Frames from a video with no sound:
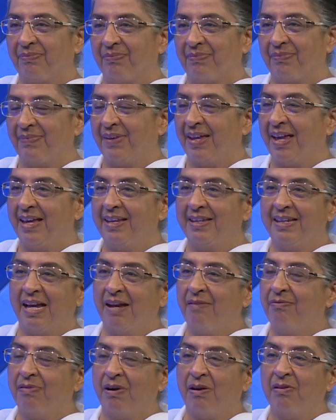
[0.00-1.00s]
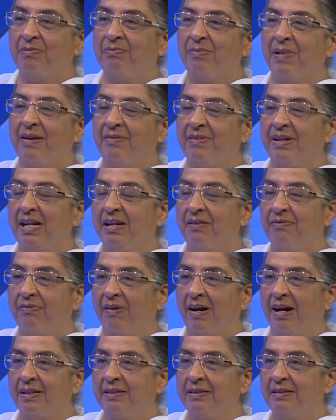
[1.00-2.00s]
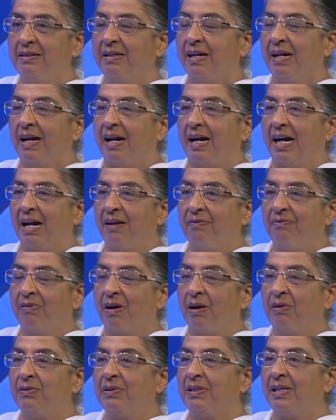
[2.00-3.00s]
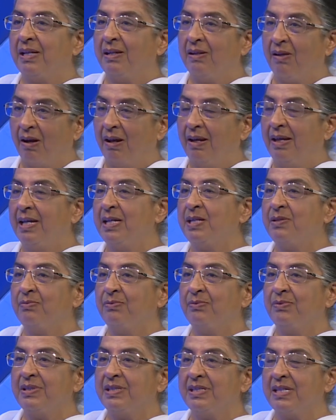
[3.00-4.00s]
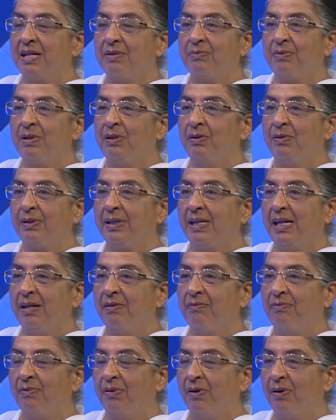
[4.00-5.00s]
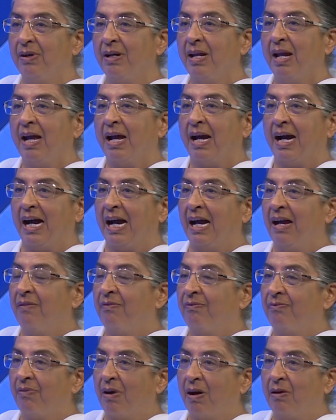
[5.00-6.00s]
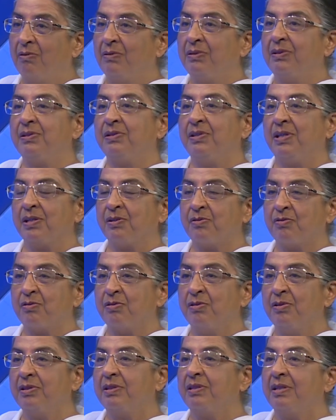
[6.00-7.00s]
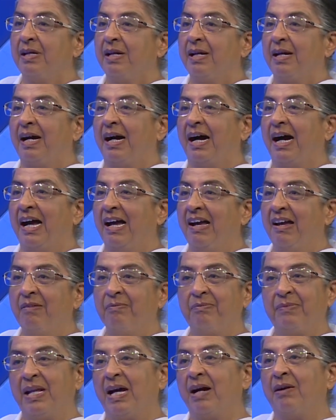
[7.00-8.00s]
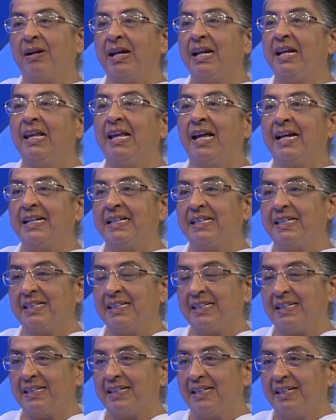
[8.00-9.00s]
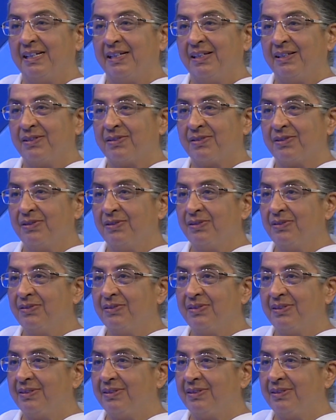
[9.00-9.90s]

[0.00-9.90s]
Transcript: Mm. And I found my real father. I found the knowledge which I was looking for. I found the truth. I am now enlightened. Mm. So